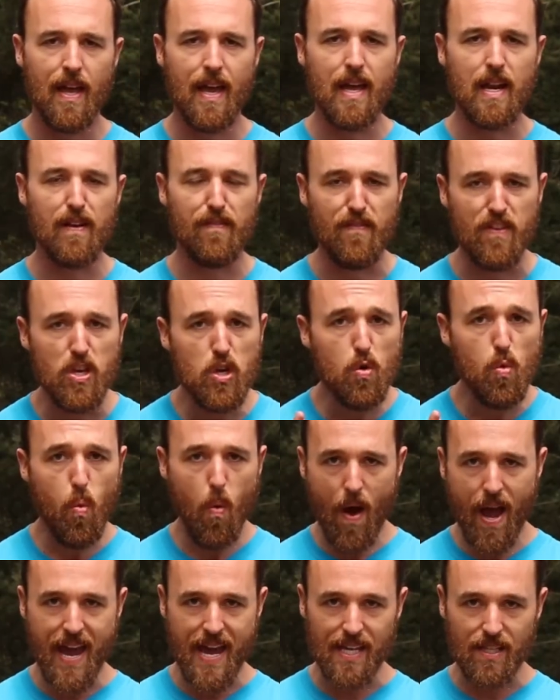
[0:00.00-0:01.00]
And if you
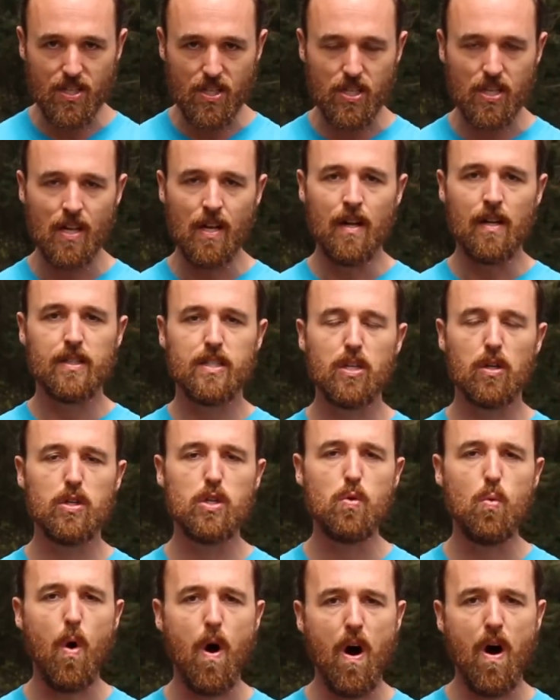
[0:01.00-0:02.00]
wait till
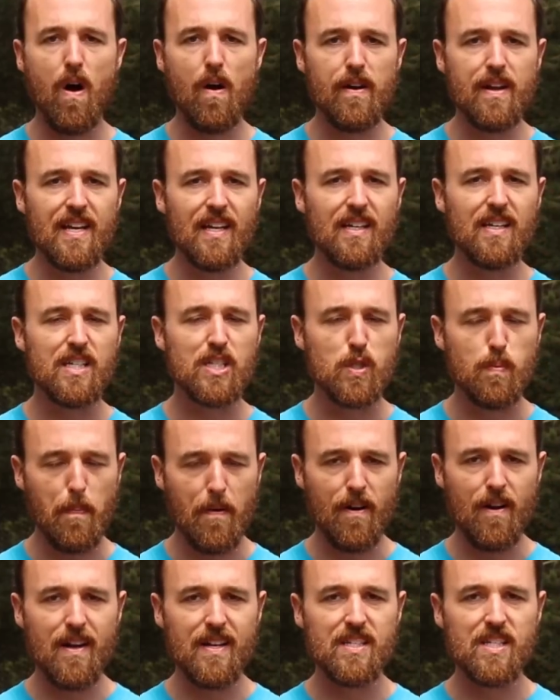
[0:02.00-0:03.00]
you already
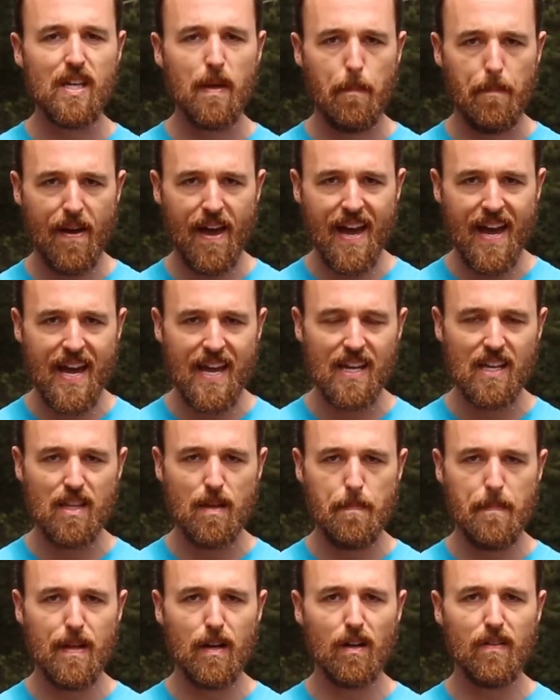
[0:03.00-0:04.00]
experiencing pain in
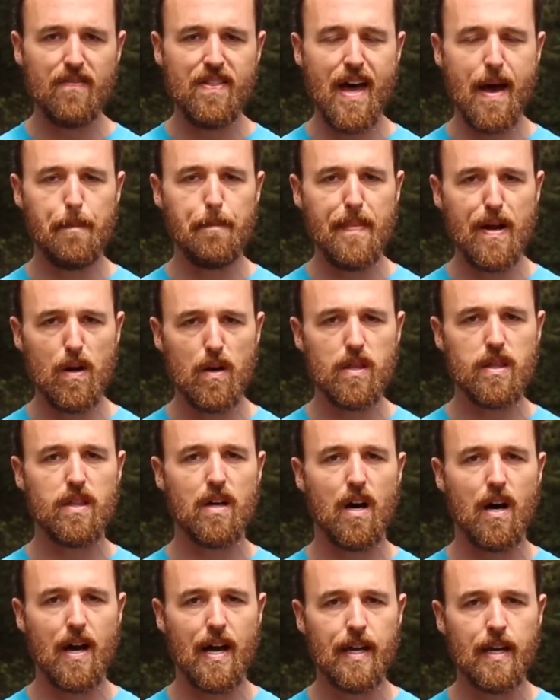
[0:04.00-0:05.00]
the middle of that
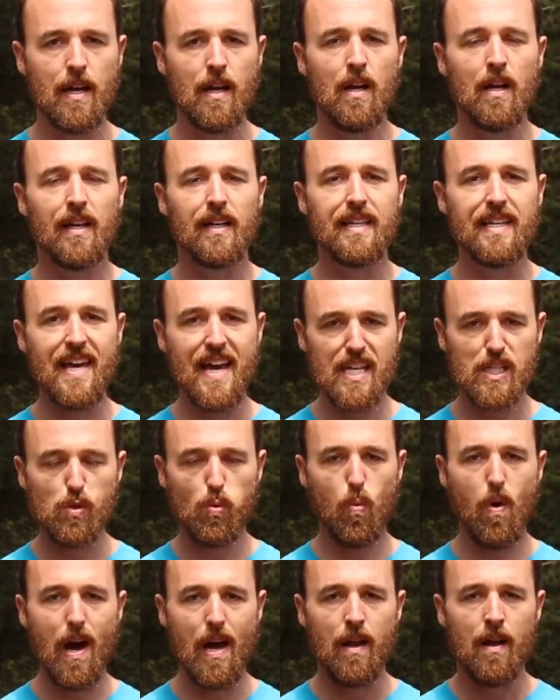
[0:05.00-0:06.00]
marathon, guess
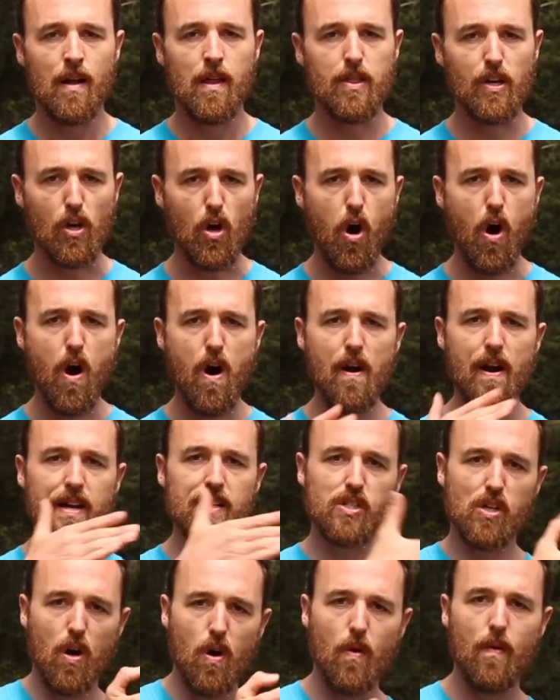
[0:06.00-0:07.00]
what? The car
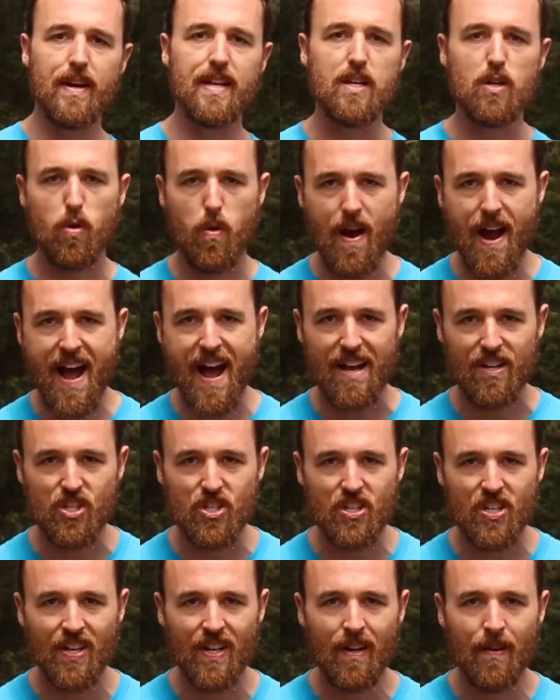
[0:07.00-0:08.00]
has already
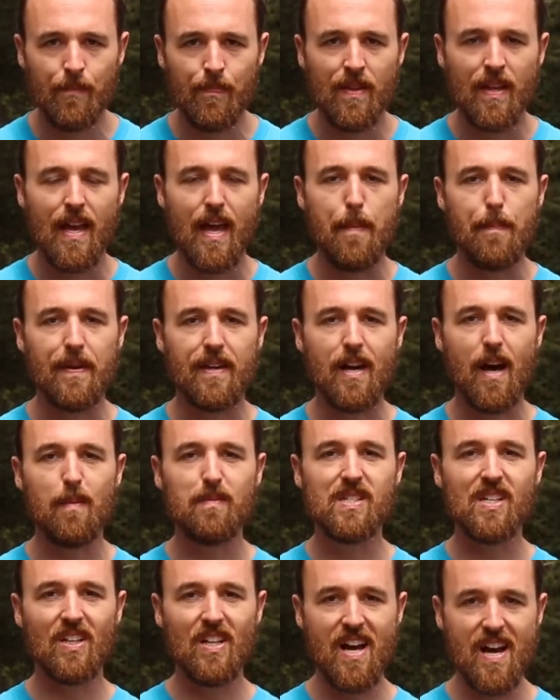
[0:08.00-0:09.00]
crashed it
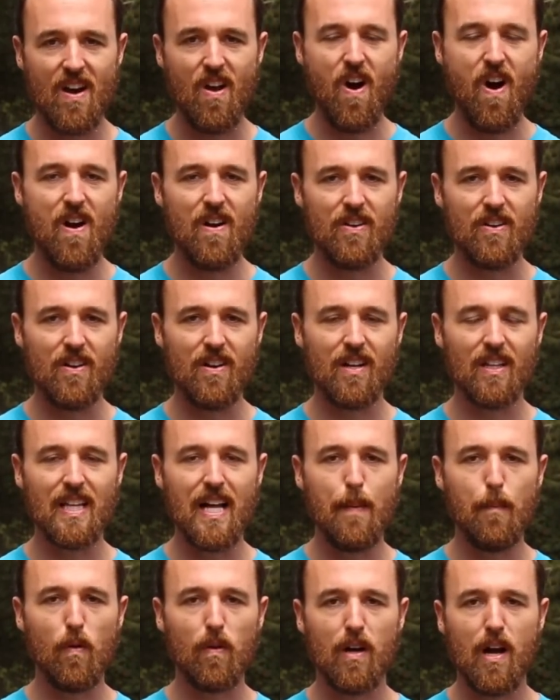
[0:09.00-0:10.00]
becomes a lot harder and a
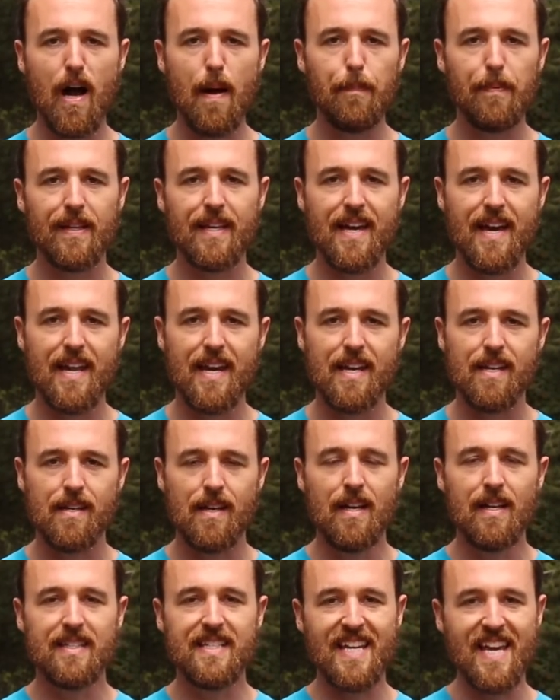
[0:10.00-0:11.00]
lot more complicated
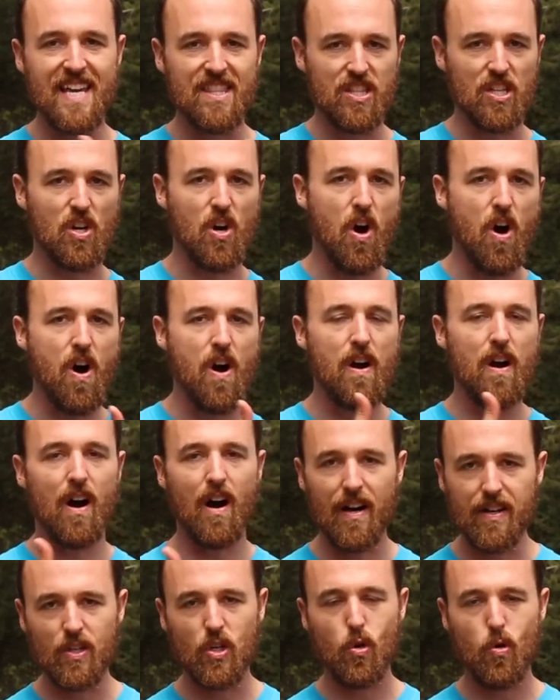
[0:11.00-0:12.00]
to get the car
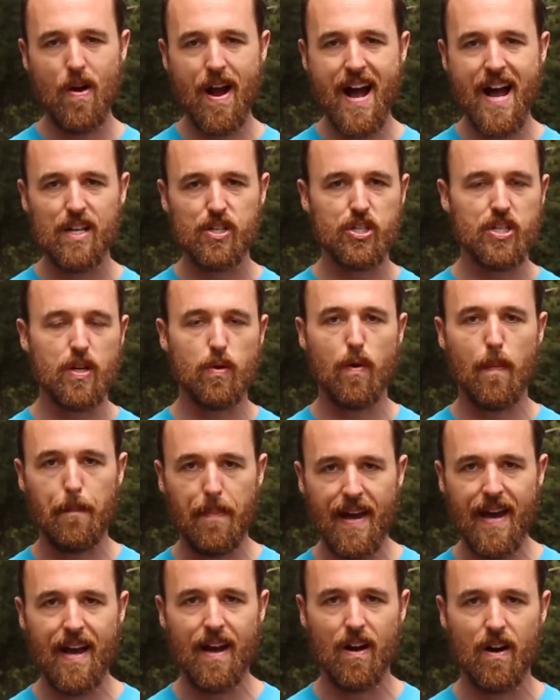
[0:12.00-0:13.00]
uncrashed and
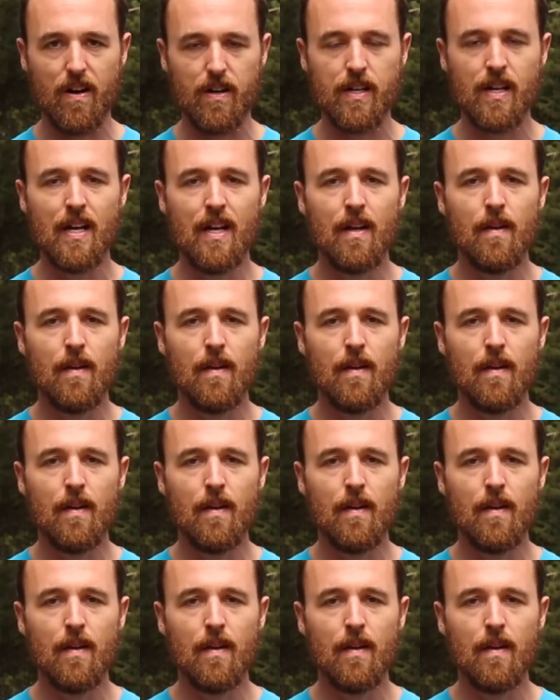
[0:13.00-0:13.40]
repaired